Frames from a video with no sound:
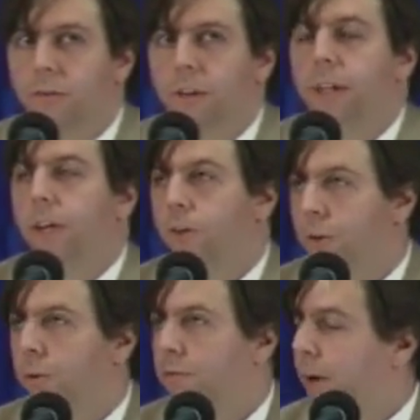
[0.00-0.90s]
that they
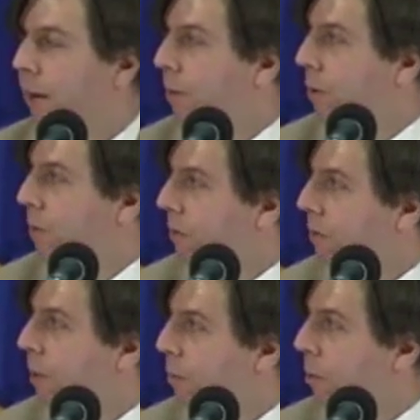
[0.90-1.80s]
do in fact use the
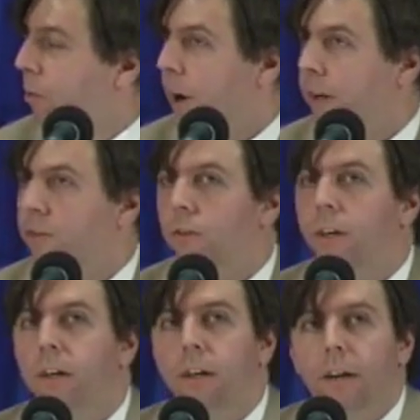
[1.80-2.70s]
CME price.
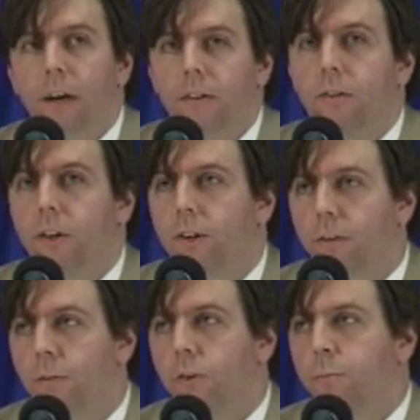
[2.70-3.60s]
The
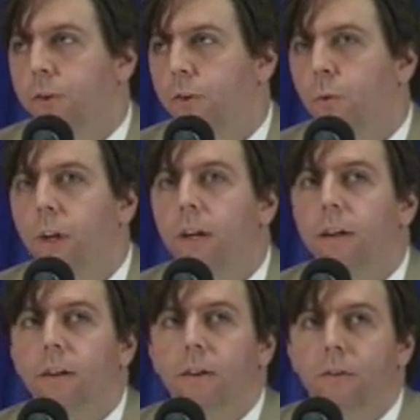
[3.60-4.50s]
difference
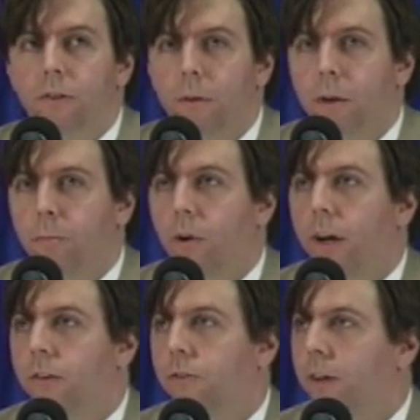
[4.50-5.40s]
between CME
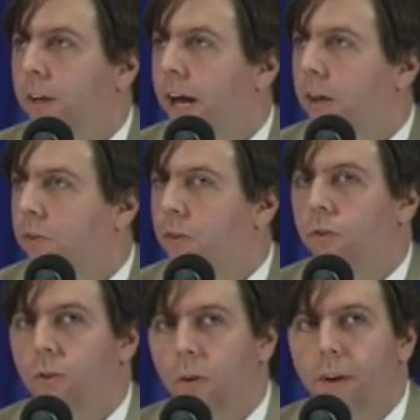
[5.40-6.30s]
price and NAS
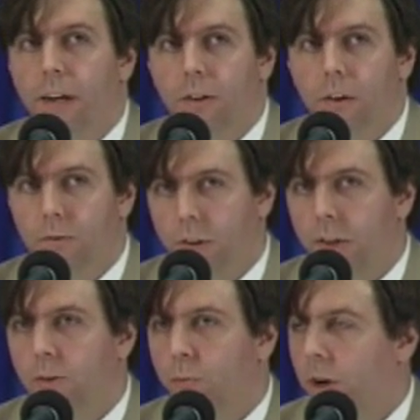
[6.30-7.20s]
survey of
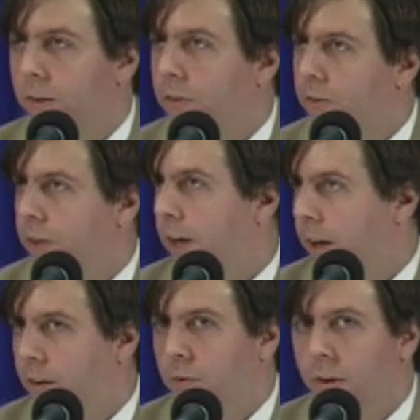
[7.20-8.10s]
cheese prices,
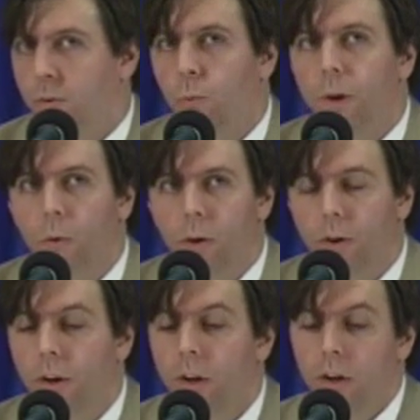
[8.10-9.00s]
as we were
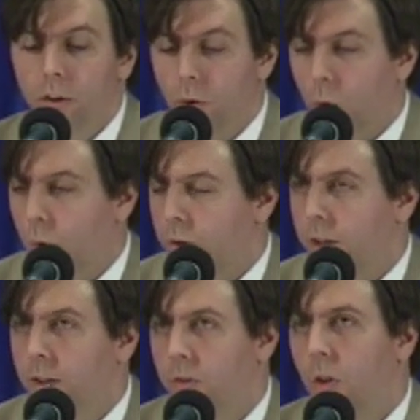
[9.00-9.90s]
told,
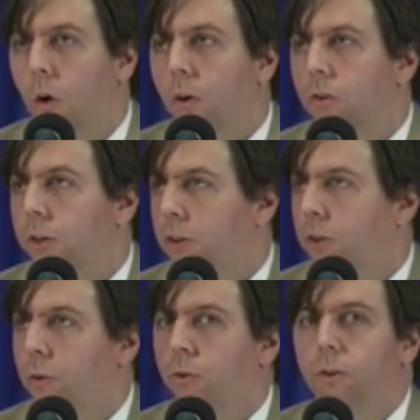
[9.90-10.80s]
is largely
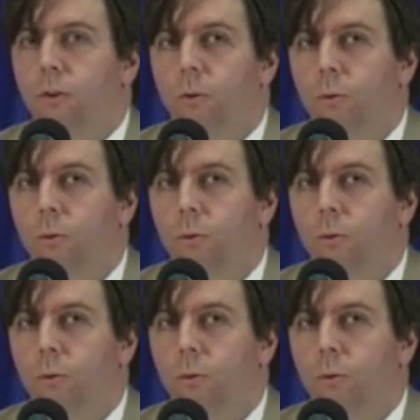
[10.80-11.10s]
due to